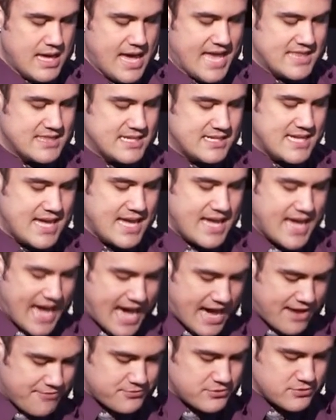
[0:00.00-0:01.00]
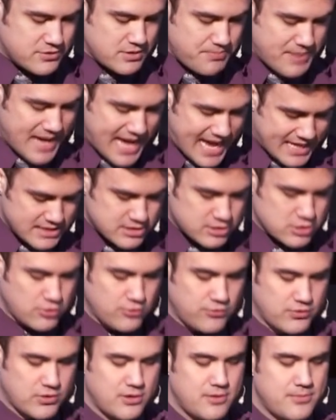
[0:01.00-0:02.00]
And the day after the
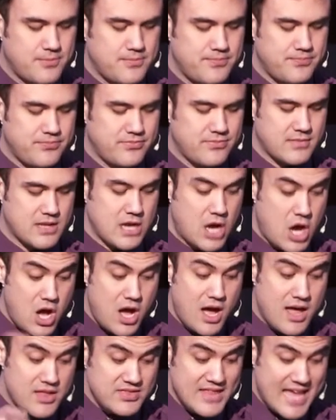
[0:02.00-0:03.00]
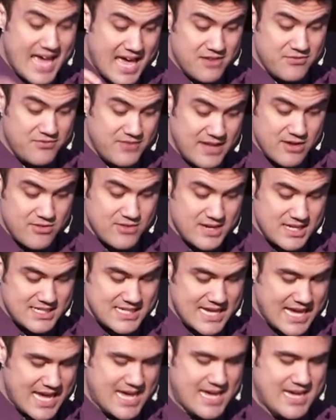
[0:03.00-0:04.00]
Passover, on that very
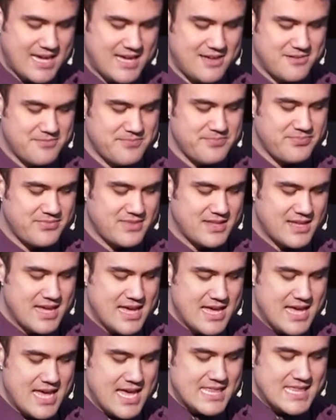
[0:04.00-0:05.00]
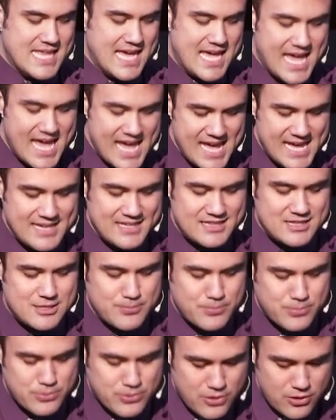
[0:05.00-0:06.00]
day, they ate the
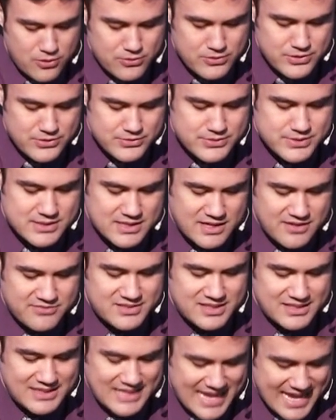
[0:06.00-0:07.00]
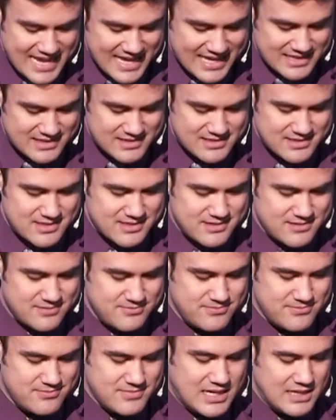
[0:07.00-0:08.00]
produce of the land,
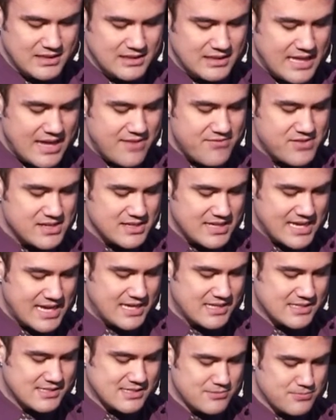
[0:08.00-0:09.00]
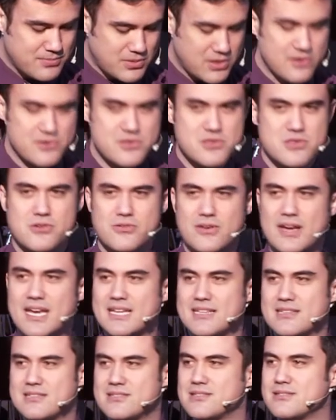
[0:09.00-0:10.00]
unleavened cakes and parched
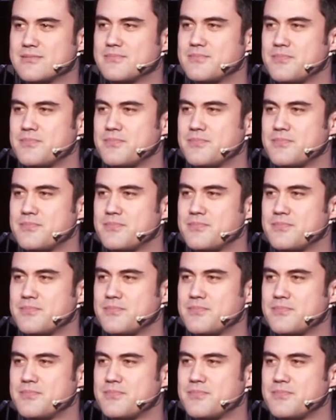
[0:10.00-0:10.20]
grain.